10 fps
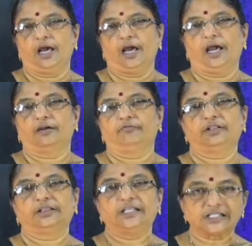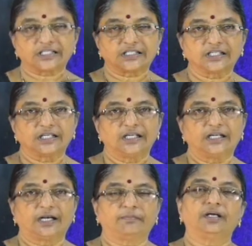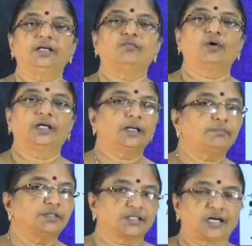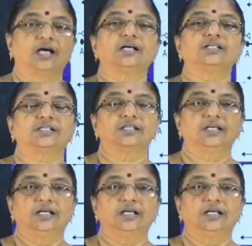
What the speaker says: And with this, let me wind up this class,